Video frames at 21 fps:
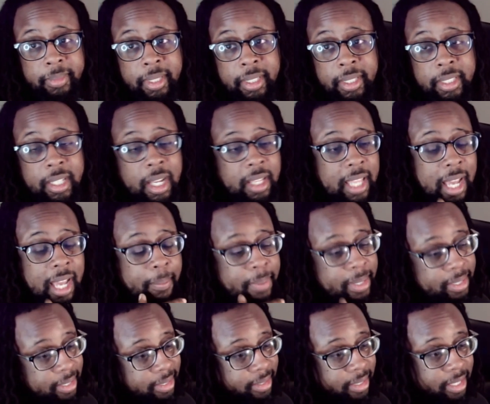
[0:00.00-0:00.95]
Not
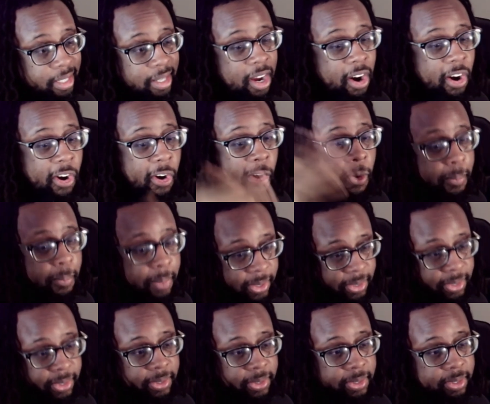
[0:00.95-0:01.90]
BCC, Hurt
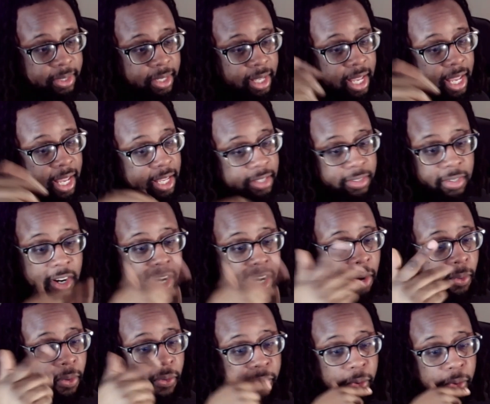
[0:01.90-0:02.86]
Business. Started
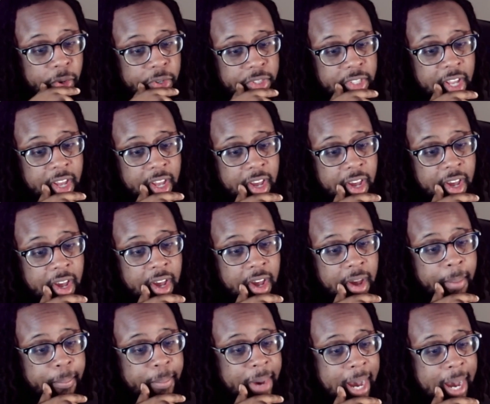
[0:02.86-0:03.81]
out with first
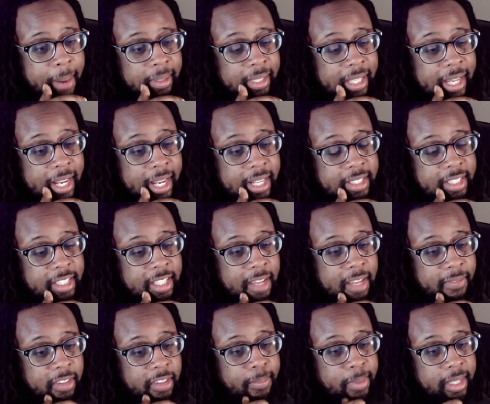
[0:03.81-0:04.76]
Bobby Lashley,
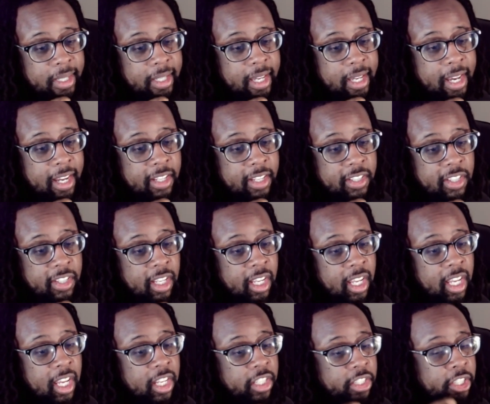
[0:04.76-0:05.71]
MVP, and
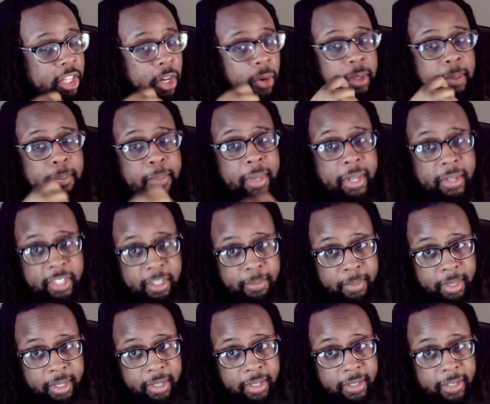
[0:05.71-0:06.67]
Shelton
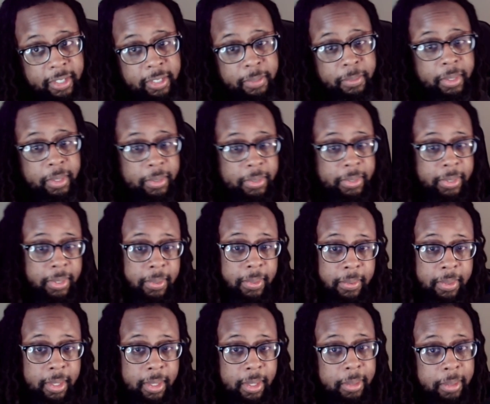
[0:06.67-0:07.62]
Benjamin as well, too,
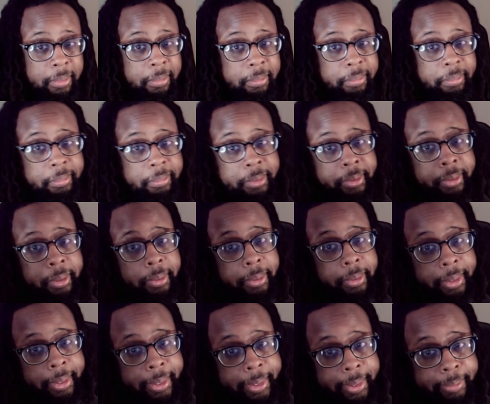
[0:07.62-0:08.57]
though. So, yeah.